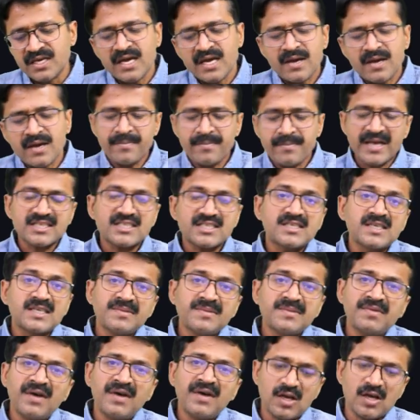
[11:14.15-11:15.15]
Maximum
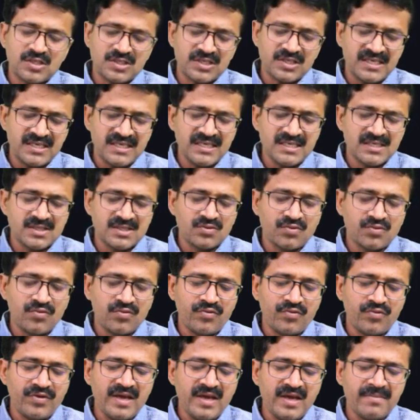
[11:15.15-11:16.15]
velocity is
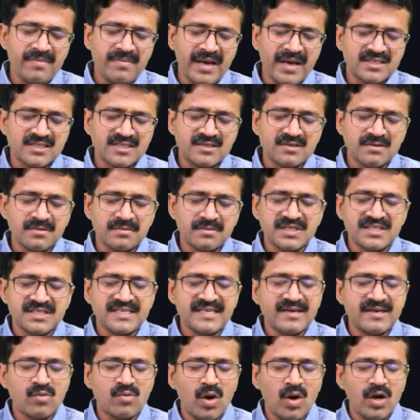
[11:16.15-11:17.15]
v maximum is
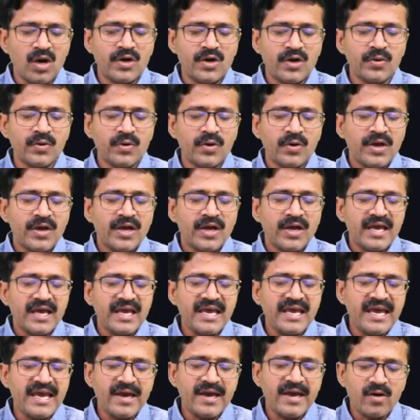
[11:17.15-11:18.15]
equal to
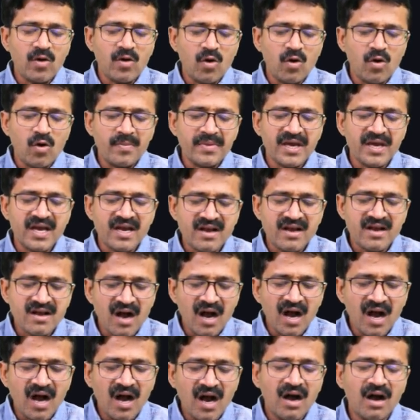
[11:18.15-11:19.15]
a
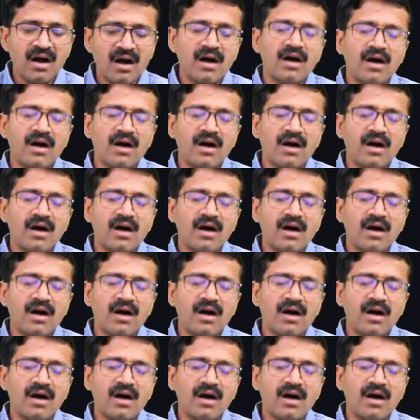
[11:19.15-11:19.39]
omega.